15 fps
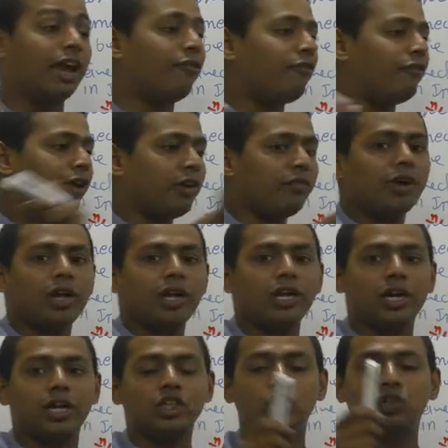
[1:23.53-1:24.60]
Everyone
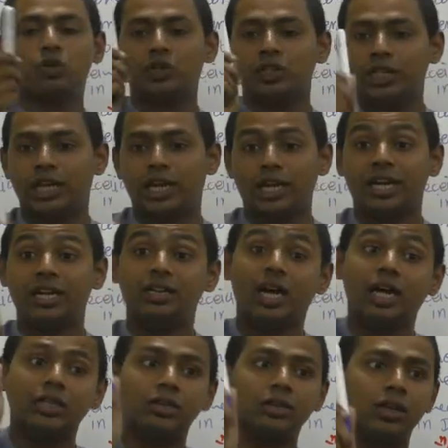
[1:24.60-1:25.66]
here should say
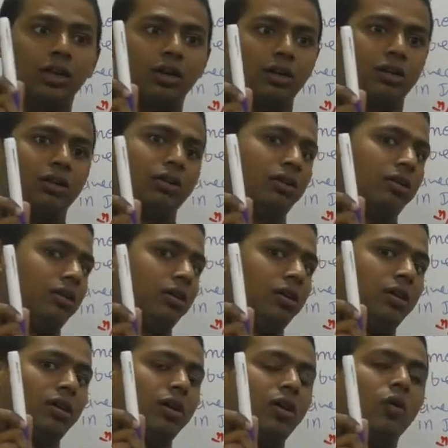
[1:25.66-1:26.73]
duster.
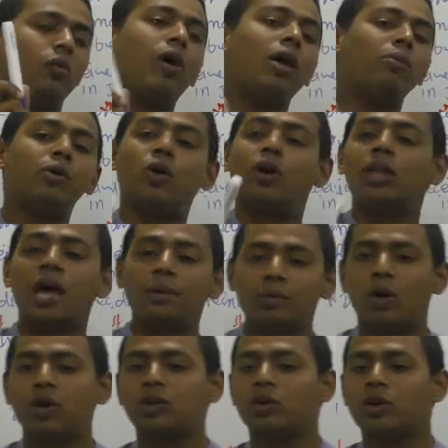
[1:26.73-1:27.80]
Why? Because I am
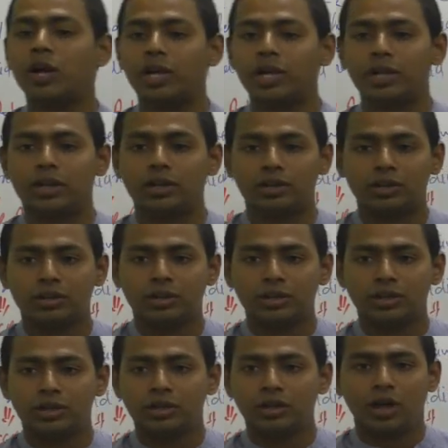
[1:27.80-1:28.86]
the authority here.
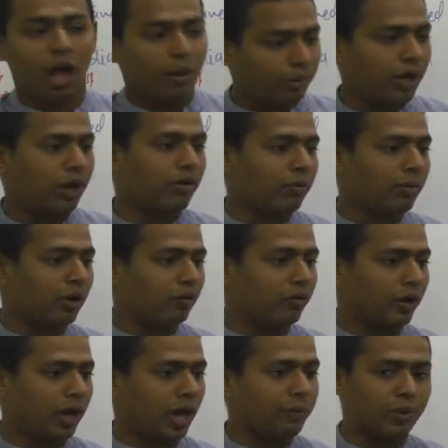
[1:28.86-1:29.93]
I am the government of
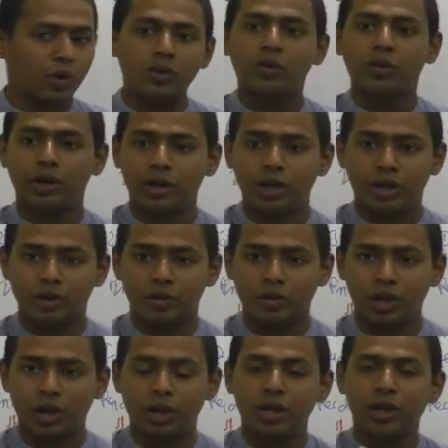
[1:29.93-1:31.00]
India. I am the authority here.
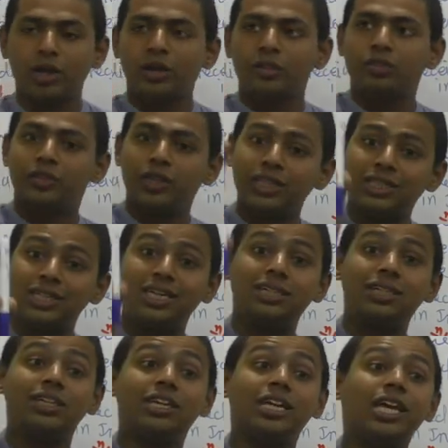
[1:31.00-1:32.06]
Okay. This is
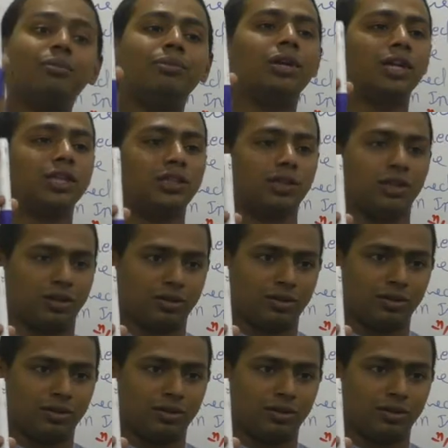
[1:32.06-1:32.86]
the deemed duster.